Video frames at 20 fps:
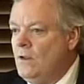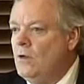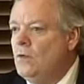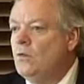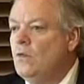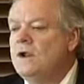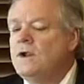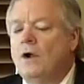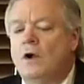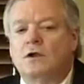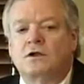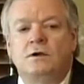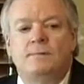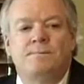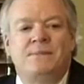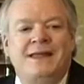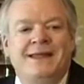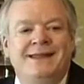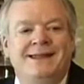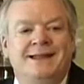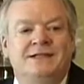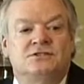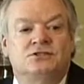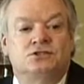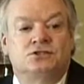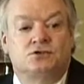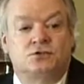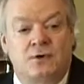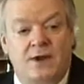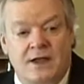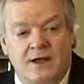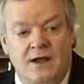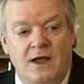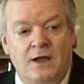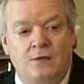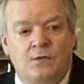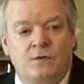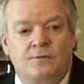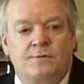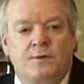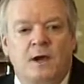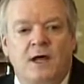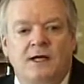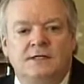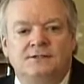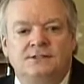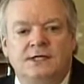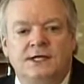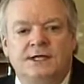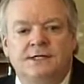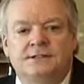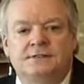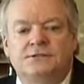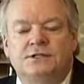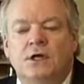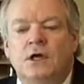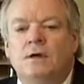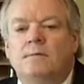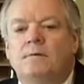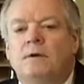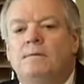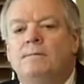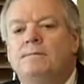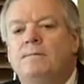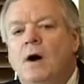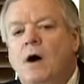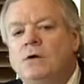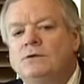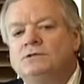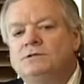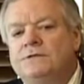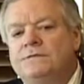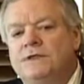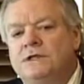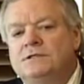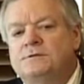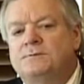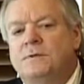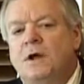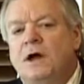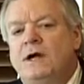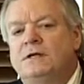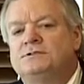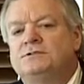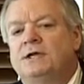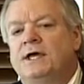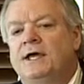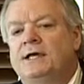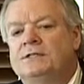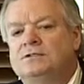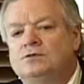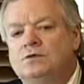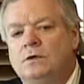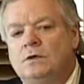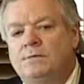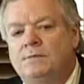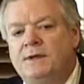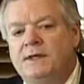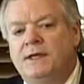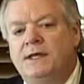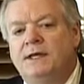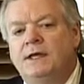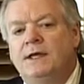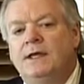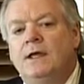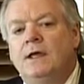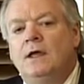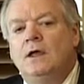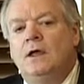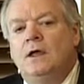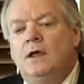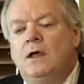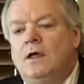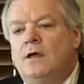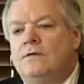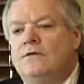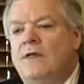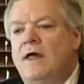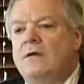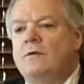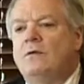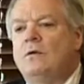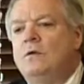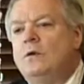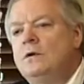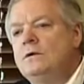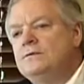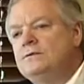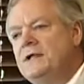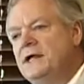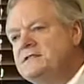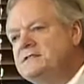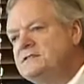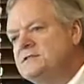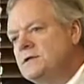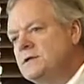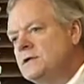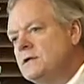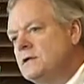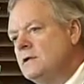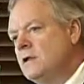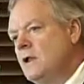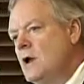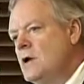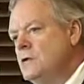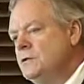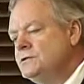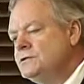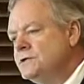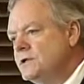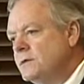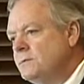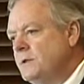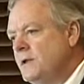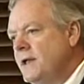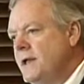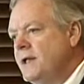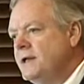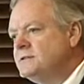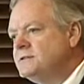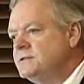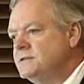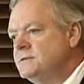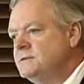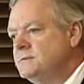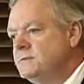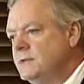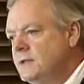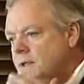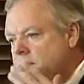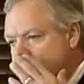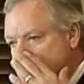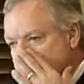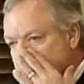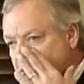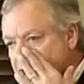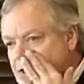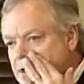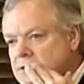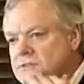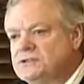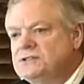We are competing straight up with projects, but most of these projects will be, they won't necessarily close their plants in China.